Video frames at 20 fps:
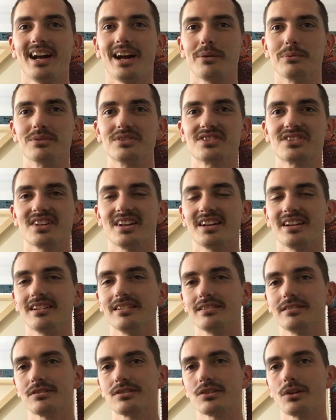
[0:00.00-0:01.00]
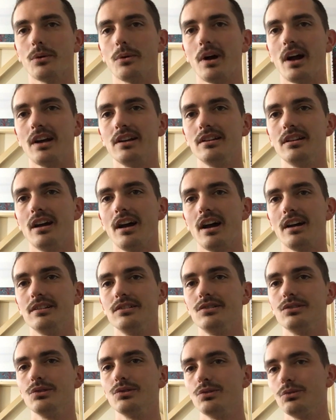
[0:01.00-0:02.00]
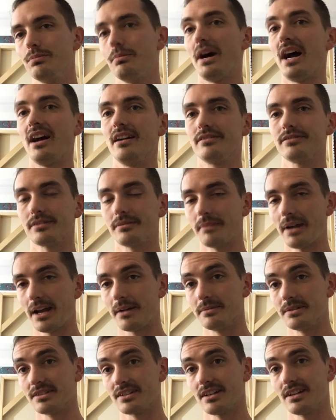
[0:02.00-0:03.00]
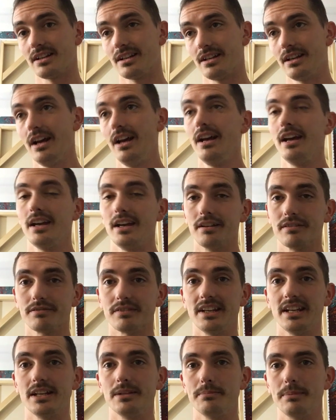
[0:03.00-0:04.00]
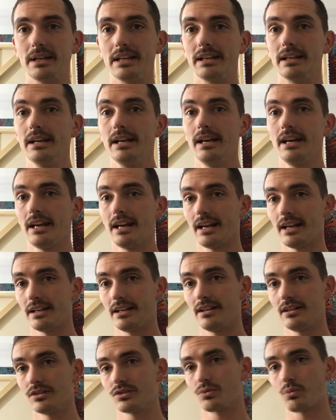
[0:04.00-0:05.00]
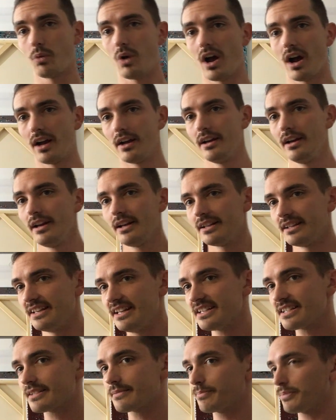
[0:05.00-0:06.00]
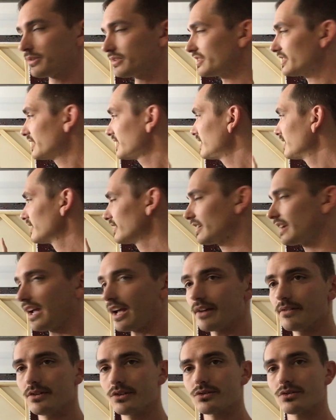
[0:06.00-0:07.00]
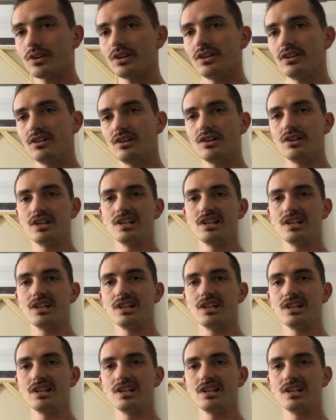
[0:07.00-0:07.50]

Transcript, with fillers: I would say. So I, I do buy from Amazon if need be. And here's why. This particular canvas right here